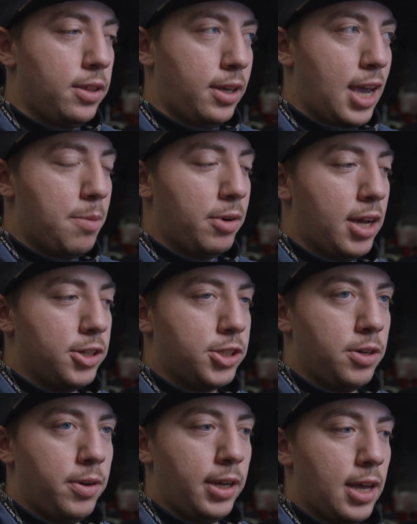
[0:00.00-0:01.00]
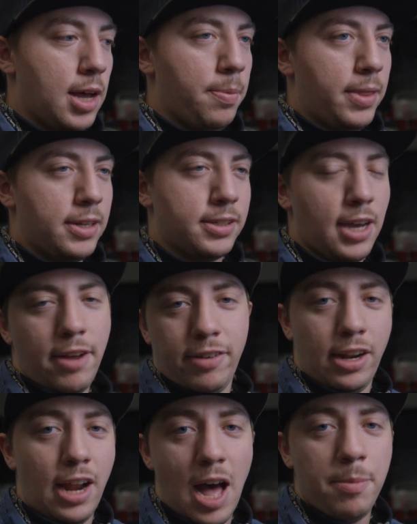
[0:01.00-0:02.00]
the camera not showing up. That's kind of
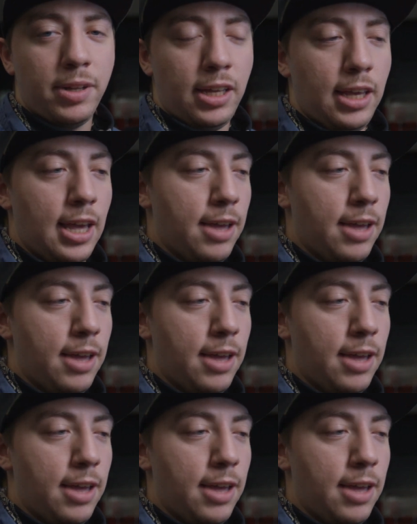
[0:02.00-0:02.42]
an anomaly.